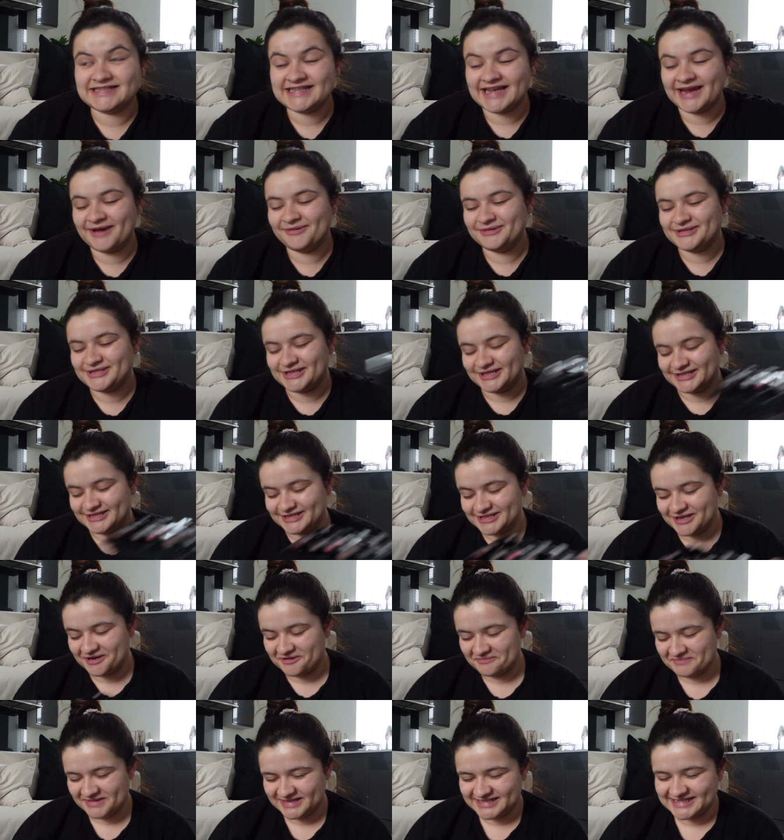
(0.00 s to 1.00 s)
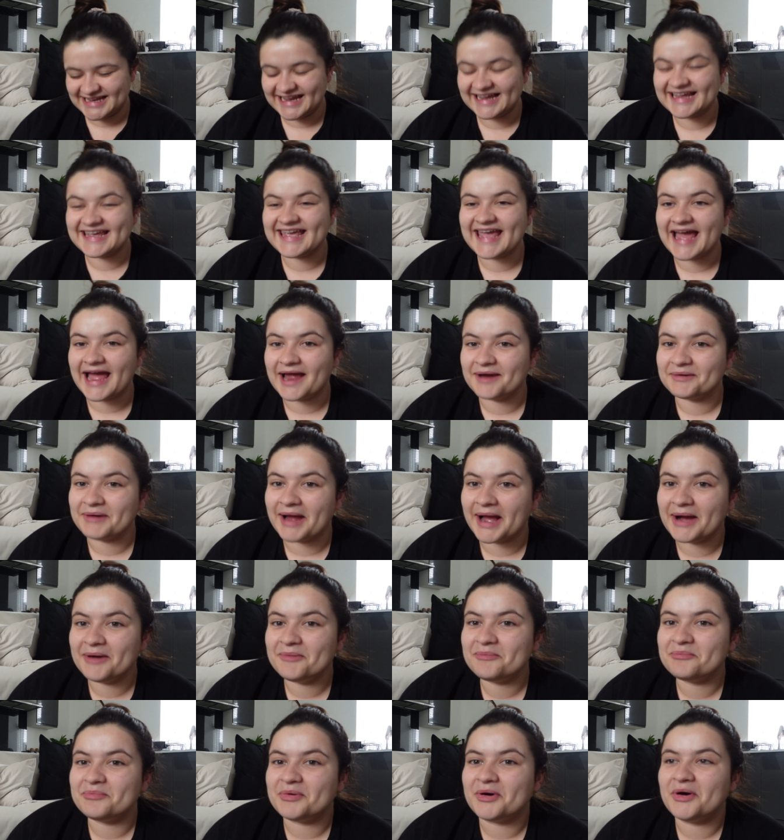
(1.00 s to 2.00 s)
say I was going to sort my skincare
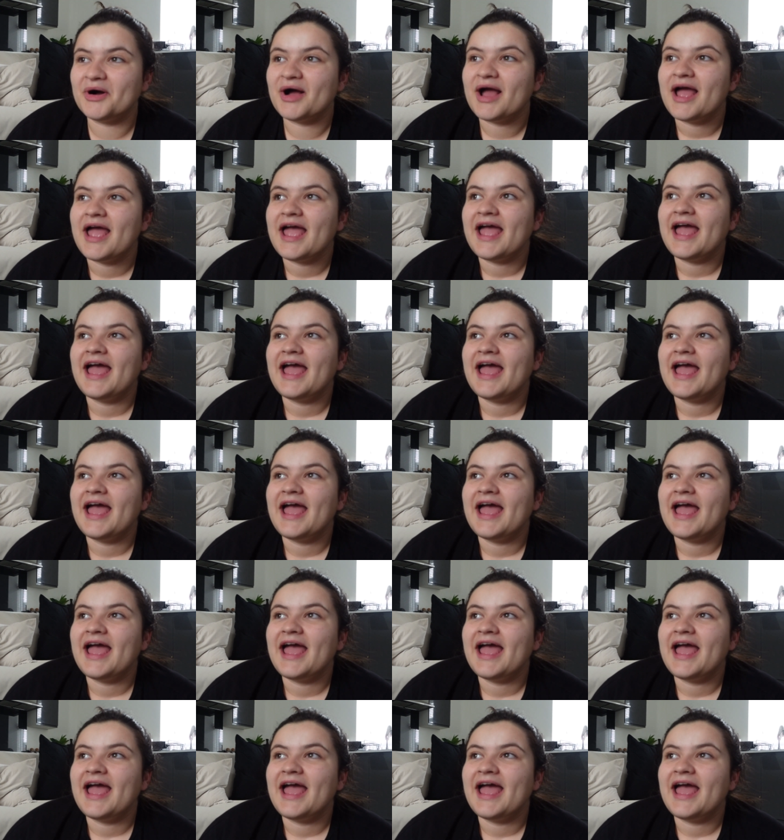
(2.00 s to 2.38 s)
out but